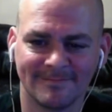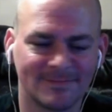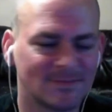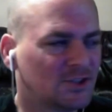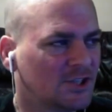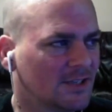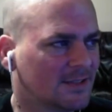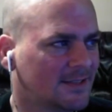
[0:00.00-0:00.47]

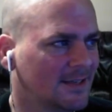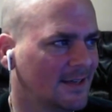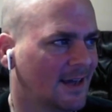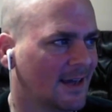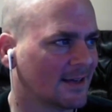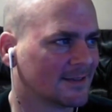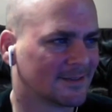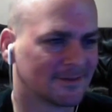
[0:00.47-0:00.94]
Just in
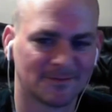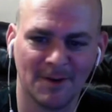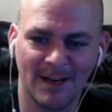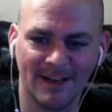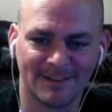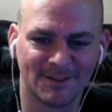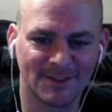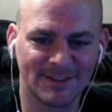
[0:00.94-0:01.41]
case,
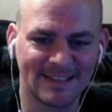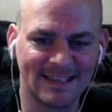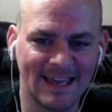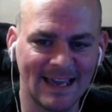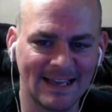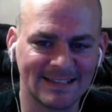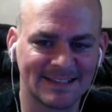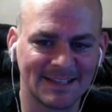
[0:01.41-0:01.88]
right? Just in
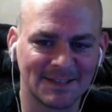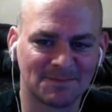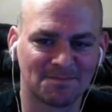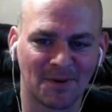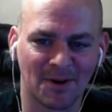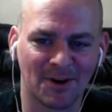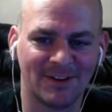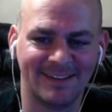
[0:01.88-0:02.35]
case this
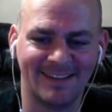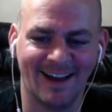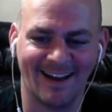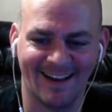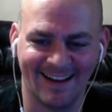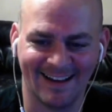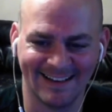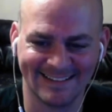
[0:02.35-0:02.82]
bird
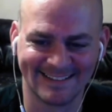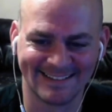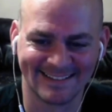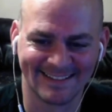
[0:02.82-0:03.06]
dies.